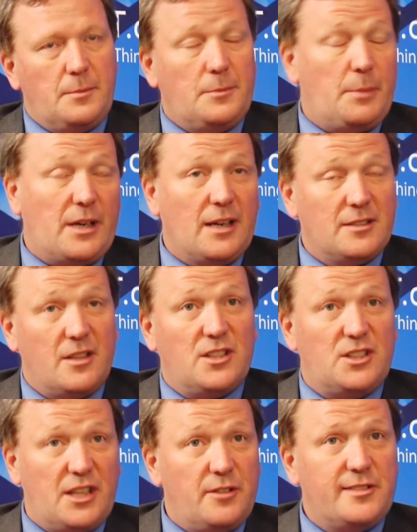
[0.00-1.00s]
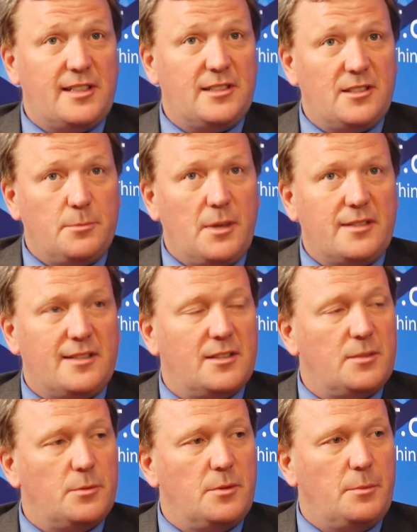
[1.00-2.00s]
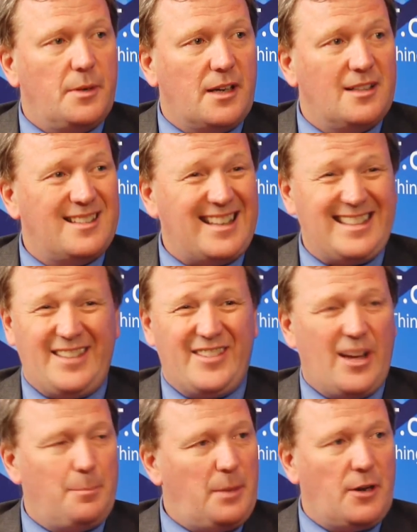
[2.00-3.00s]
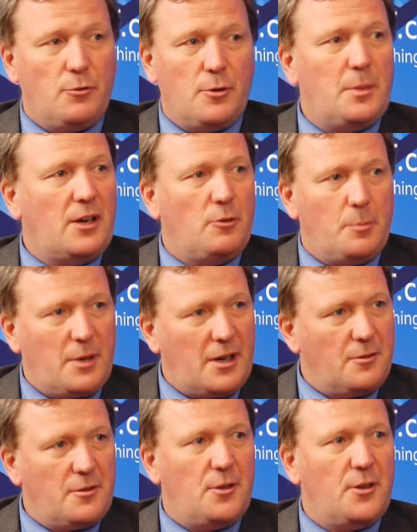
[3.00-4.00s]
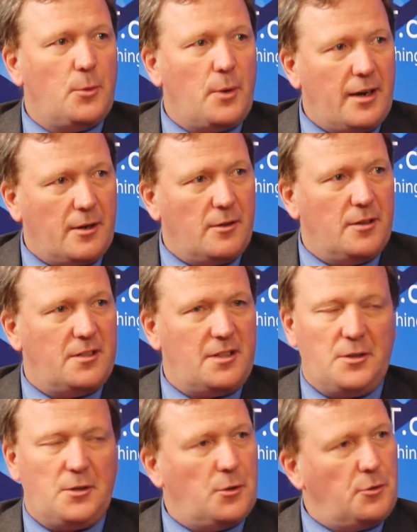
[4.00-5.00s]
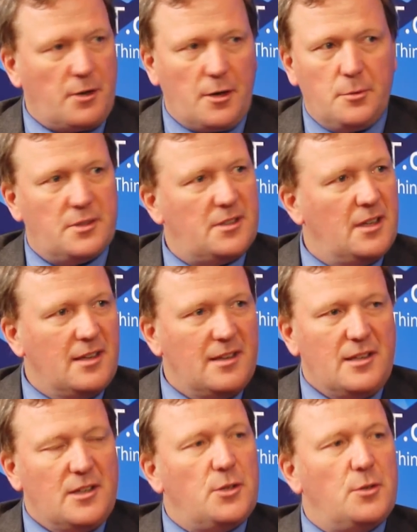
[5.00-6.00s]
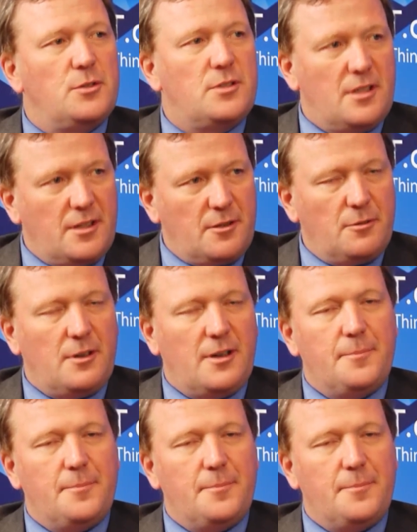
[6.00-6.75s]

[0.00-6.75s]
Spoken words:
because of the synergies as much as because as they've got bigger and bigger and bigger, the only way to continue to grow is use their